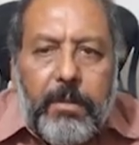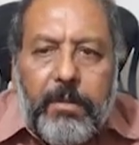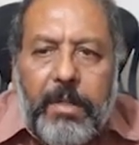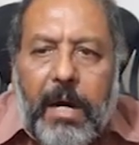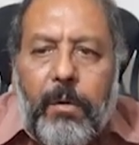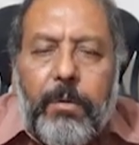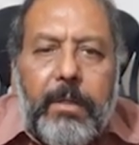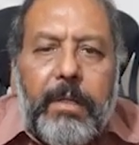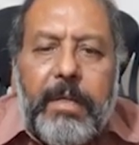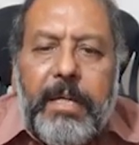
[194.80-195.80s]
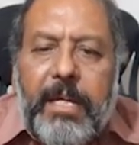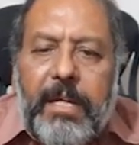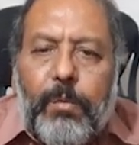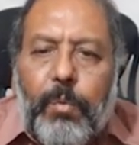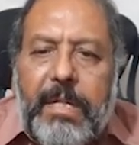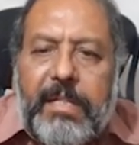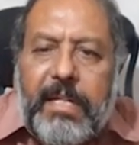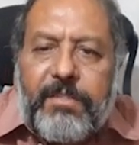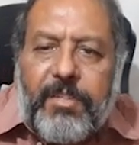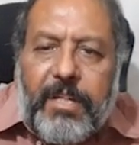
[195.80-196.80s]
Now, here one
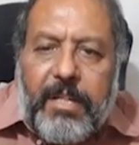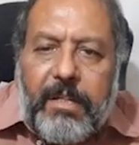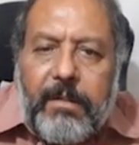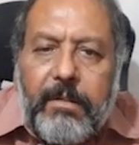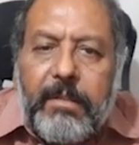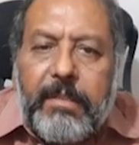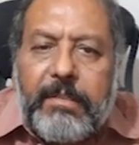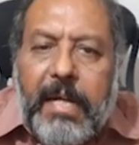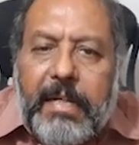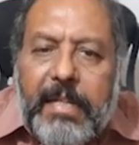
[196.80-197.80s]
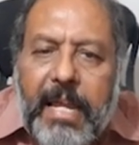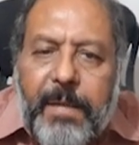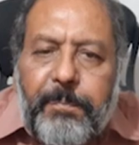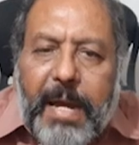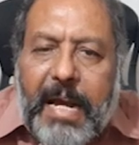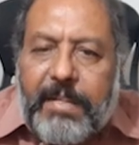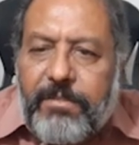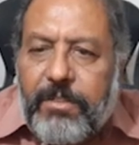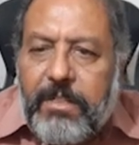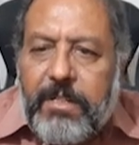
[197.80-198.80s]
can see the grey patch
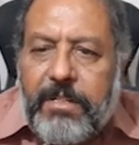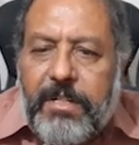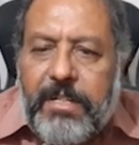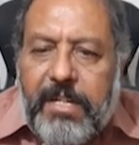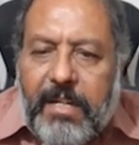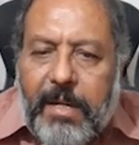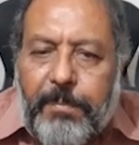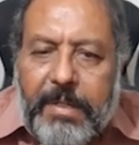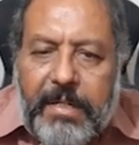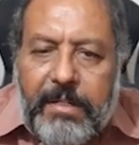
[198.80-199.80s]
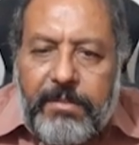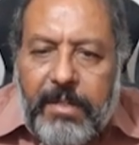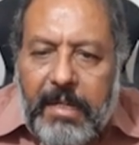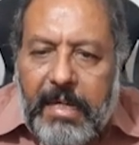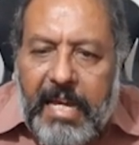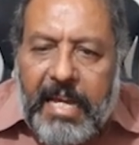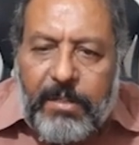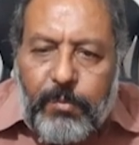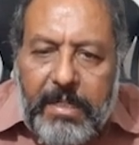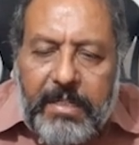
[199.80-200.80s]
Tinea capitis, as
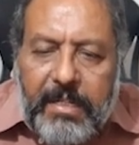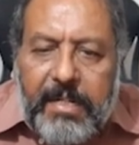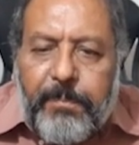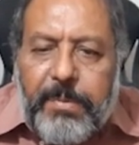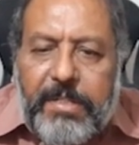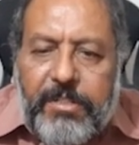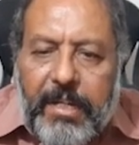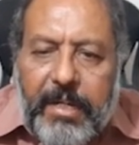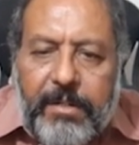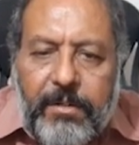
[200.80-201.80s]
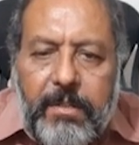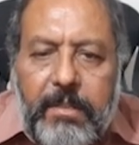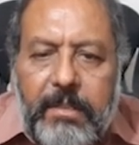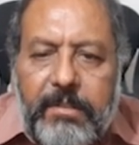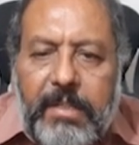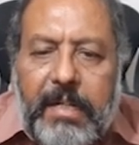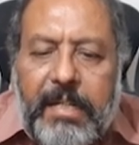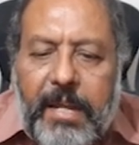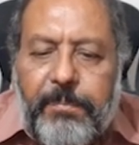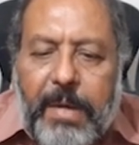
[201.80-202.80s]
one can appreciate the
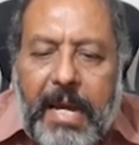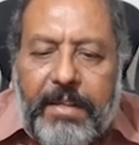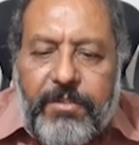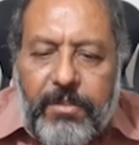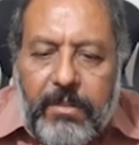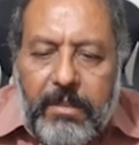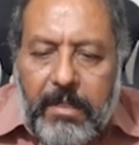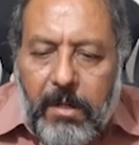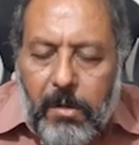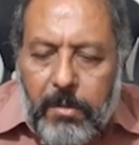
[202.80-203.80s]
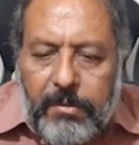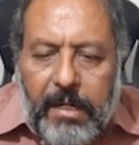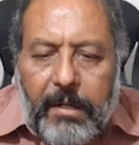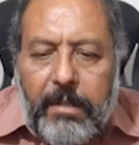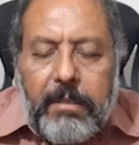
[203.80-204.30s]
grey patch on the